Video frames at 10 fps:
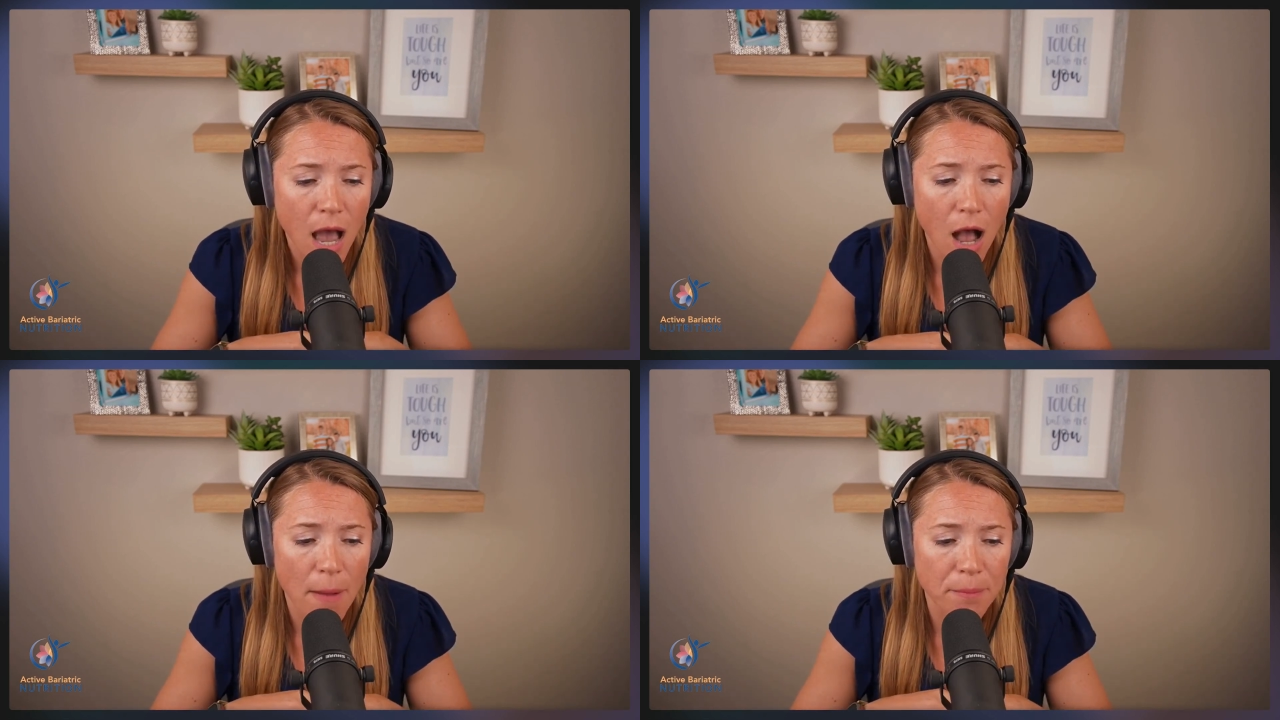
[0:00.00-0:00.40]

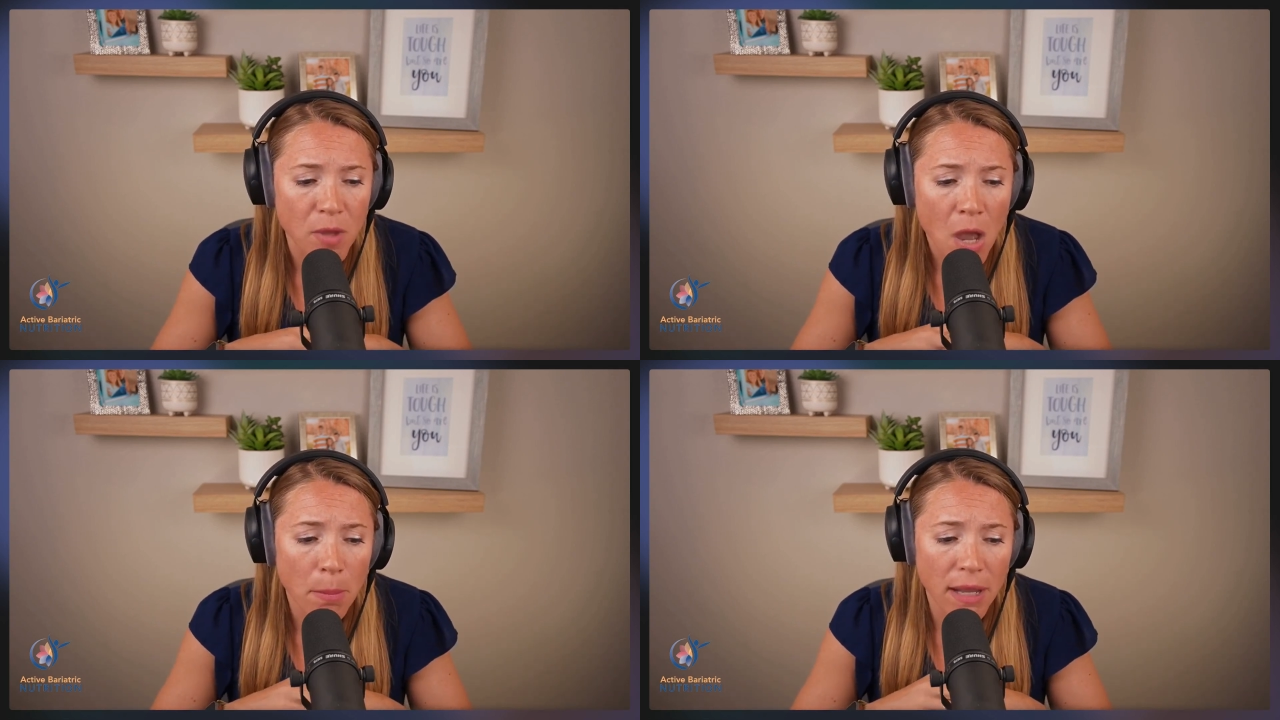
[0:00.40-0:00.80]

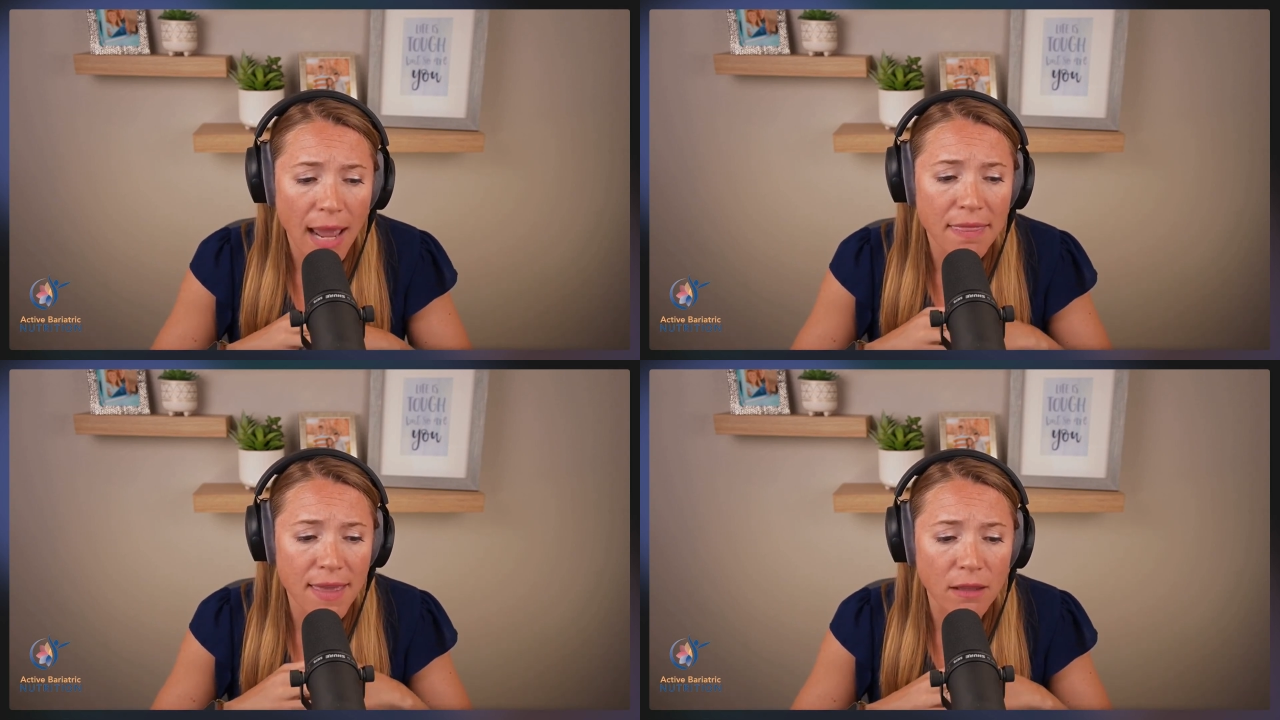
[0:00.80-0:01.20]
But
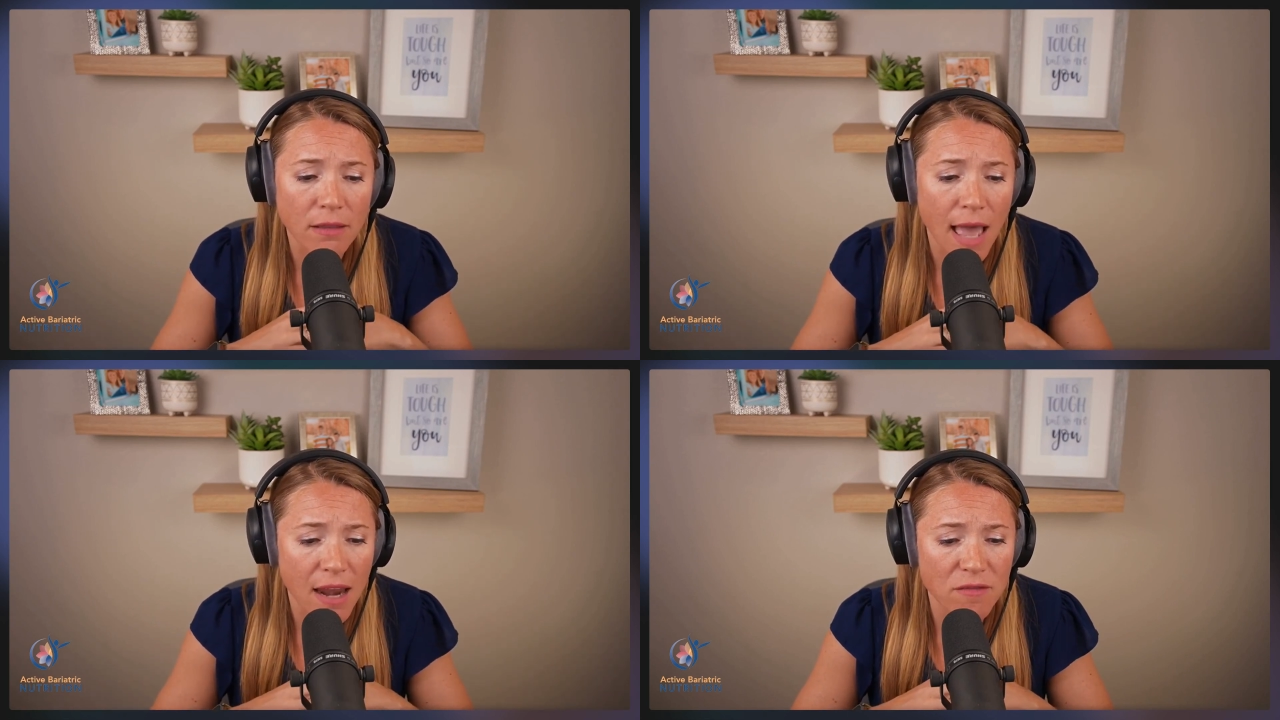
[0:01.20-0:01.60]
I think a
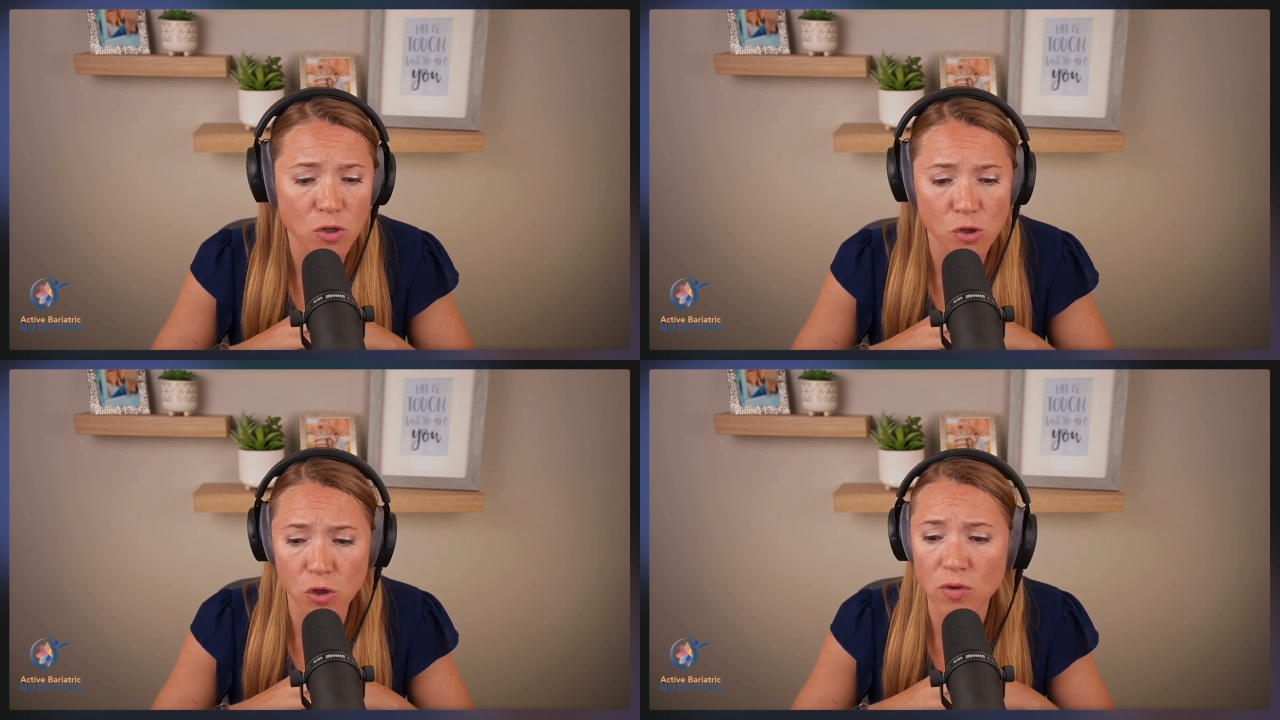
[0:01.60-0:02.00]
lot of
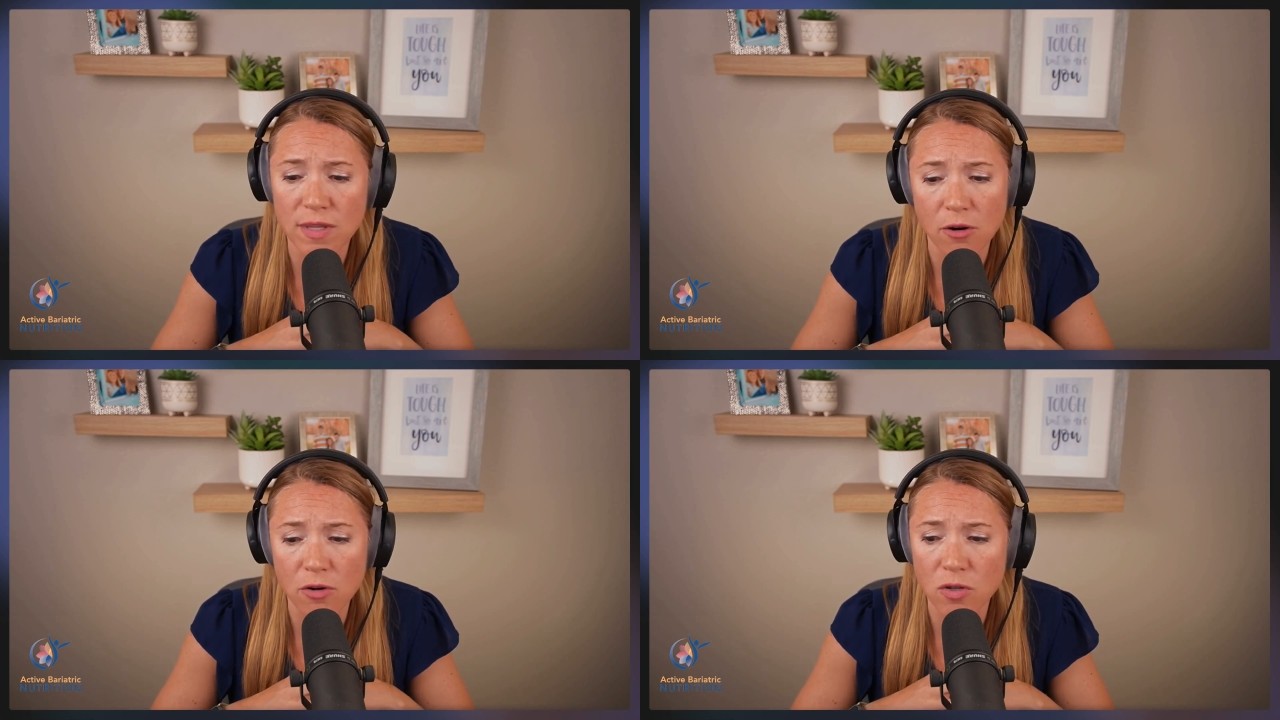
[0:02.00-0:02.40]
surgical
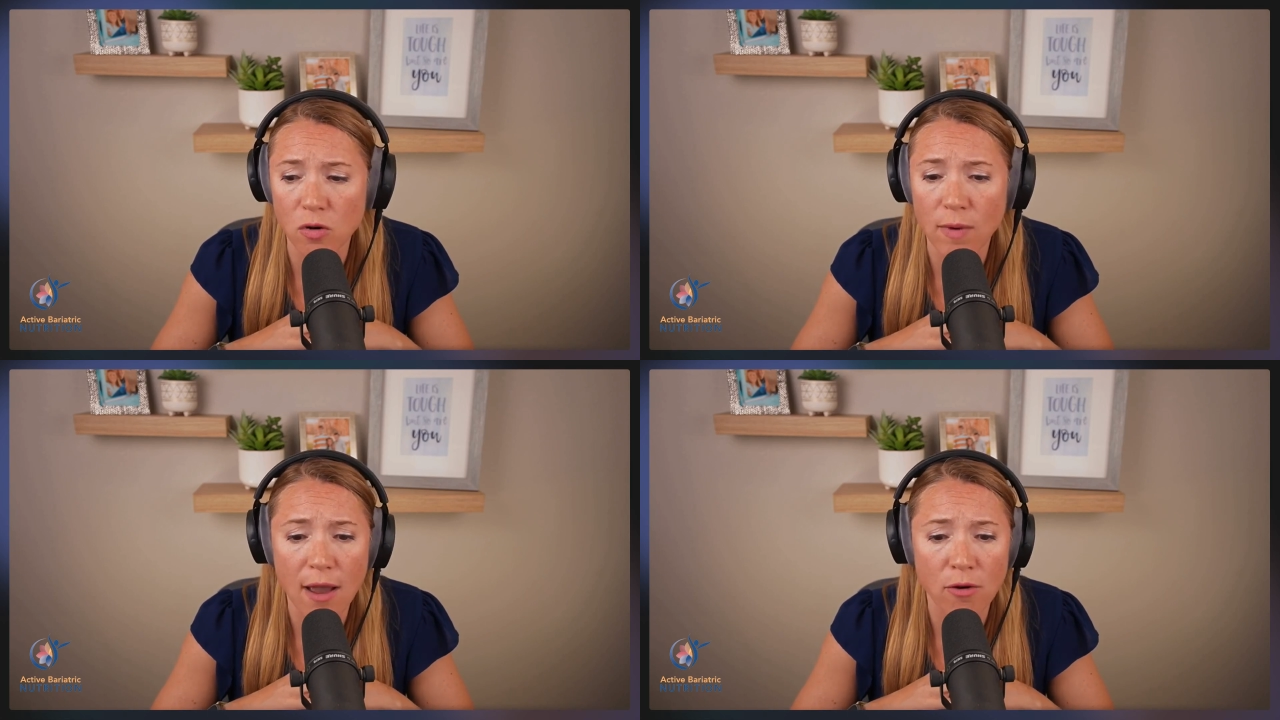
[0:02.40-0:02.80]
centers
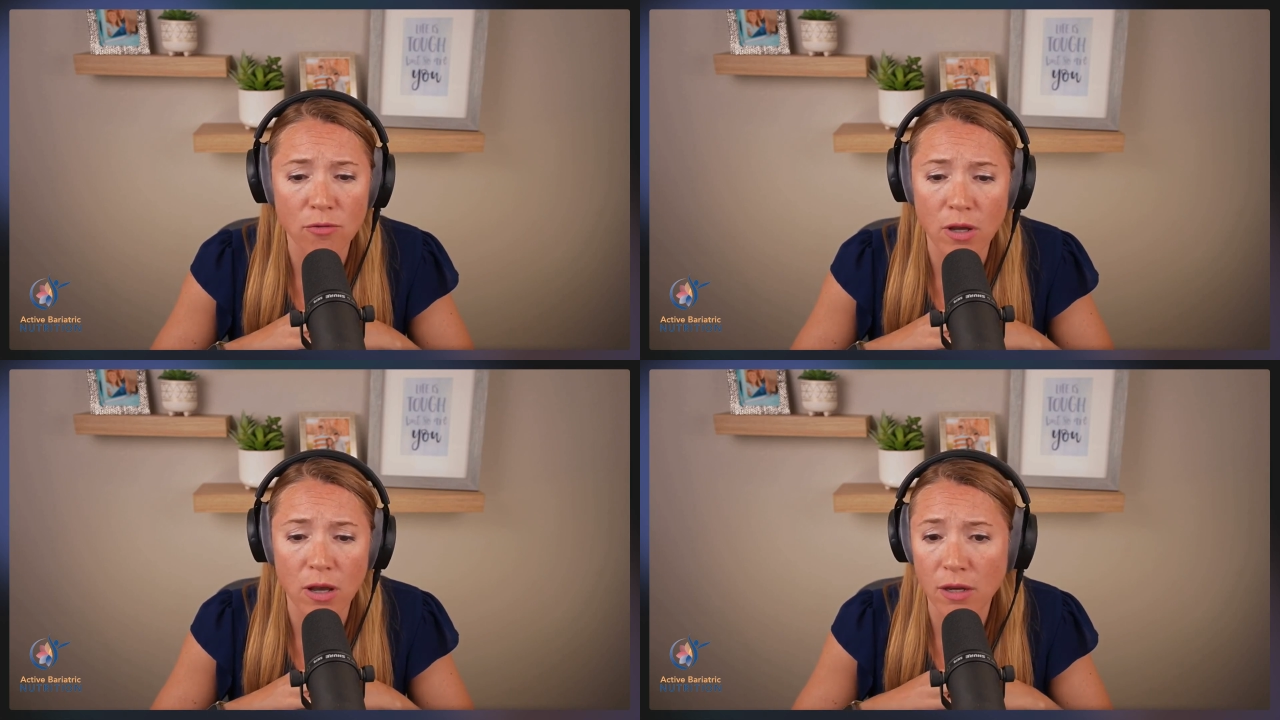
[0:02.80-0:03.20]

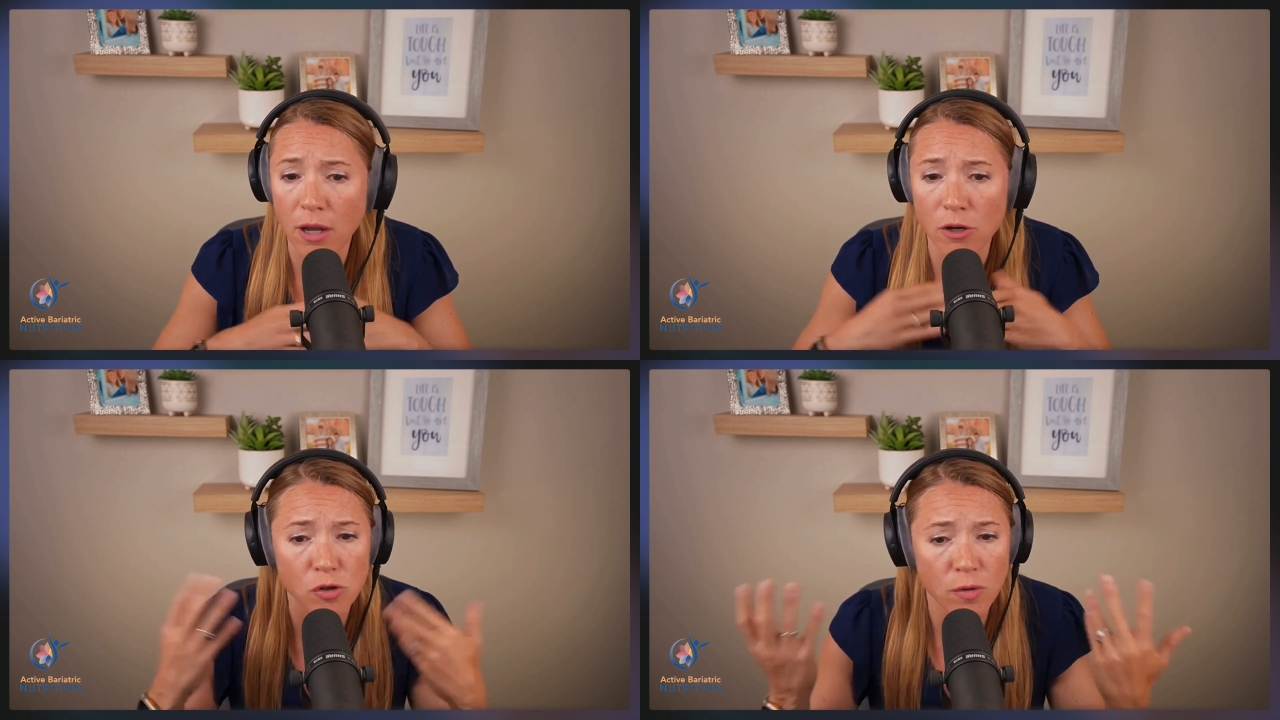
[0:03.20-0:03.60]
around the
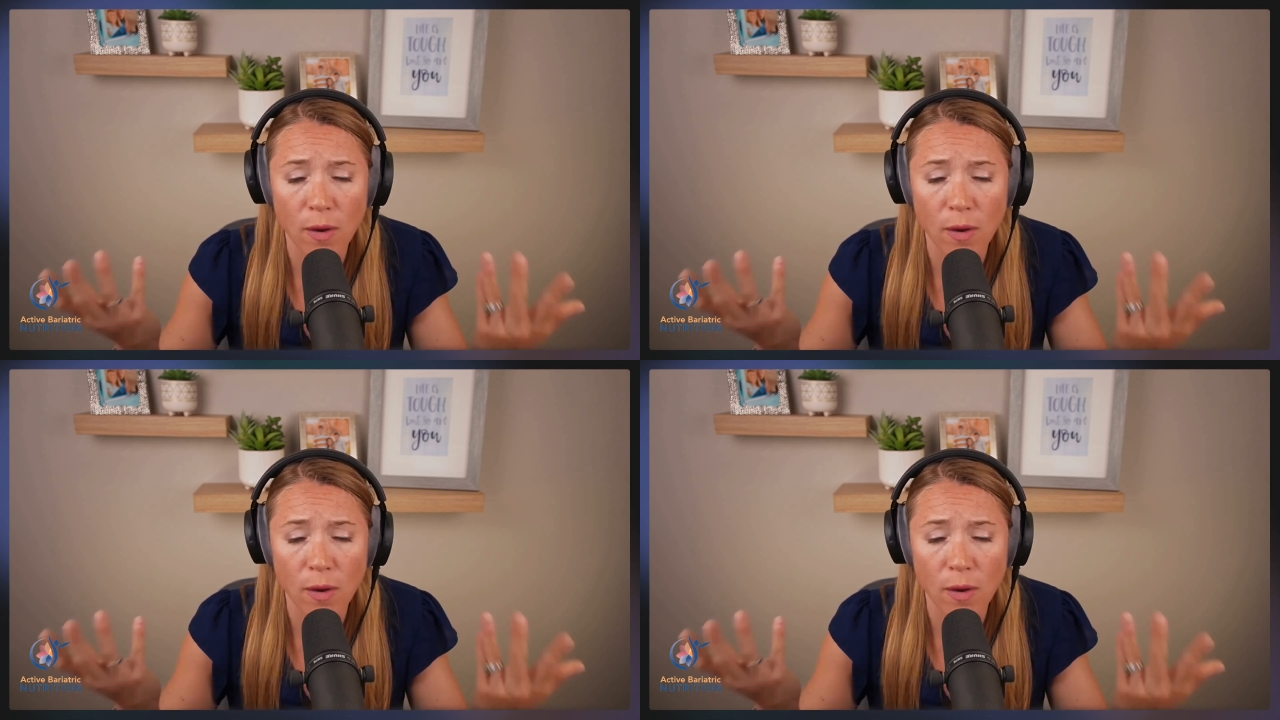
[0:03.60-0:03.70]
country,